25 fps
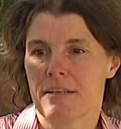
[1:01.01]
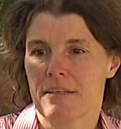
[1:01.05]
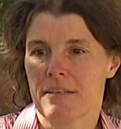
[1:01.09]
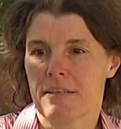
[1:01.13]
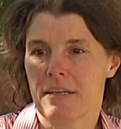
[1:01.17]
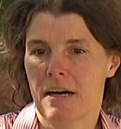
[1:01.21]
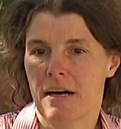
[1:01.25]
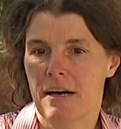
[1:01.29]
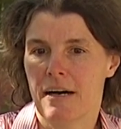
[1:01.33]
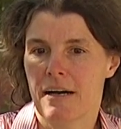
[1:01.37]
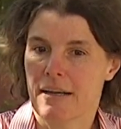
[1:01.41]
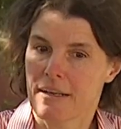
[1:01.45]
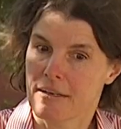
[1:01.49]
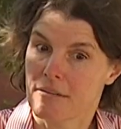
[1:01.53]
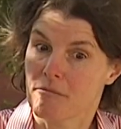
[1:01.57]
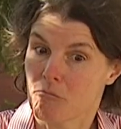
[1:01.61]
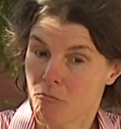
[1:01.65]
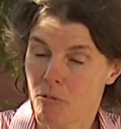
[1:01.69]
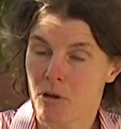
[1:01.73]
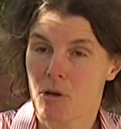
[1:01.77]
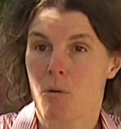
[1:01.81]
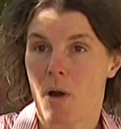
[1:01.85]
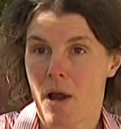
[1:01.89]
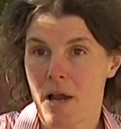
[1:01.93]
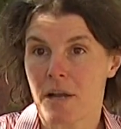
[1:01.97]
it
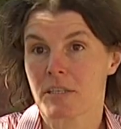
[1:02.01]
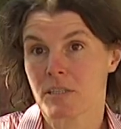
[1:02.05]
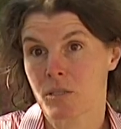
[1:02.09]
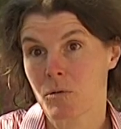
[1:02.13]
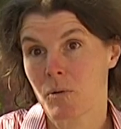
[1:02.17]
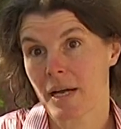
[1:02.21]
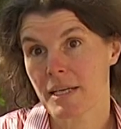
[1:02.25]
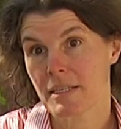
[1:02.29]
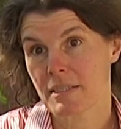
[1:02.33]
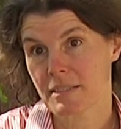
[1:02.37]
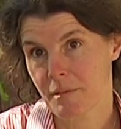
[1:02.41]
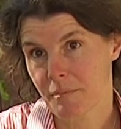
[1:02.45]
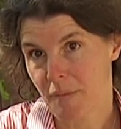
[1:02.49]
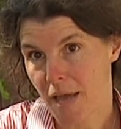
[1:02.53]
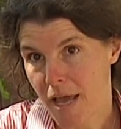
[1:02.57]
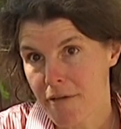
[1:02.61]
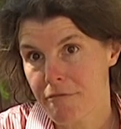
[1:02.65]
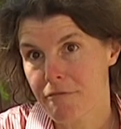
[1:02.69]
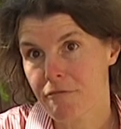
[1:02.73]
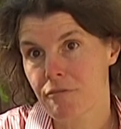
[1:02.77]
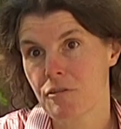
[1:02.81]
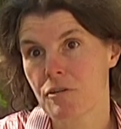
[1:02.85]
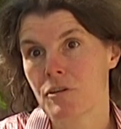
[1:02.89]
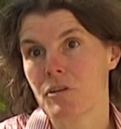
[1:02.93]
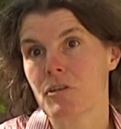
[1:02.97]
requires quite some
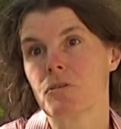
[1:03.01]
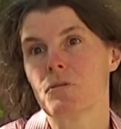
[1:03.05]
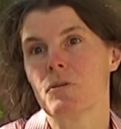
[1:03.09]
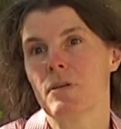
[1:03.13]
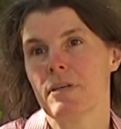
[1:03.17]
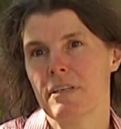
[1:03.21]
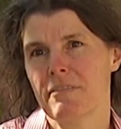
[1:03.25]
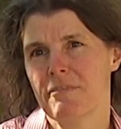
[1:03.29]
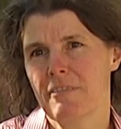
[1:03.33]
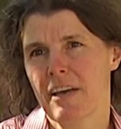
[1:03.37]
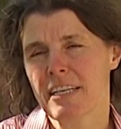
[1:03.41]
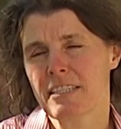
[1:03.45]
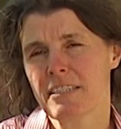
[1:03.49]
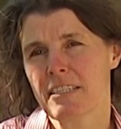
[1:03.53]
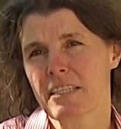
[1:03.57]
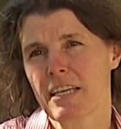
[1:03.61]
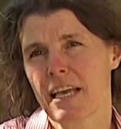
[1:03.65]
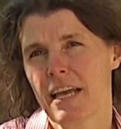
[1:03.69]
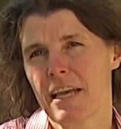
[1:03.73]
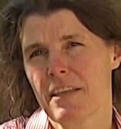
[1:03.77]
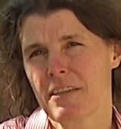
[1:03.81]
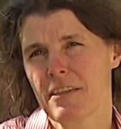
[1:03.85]
effort, you investigate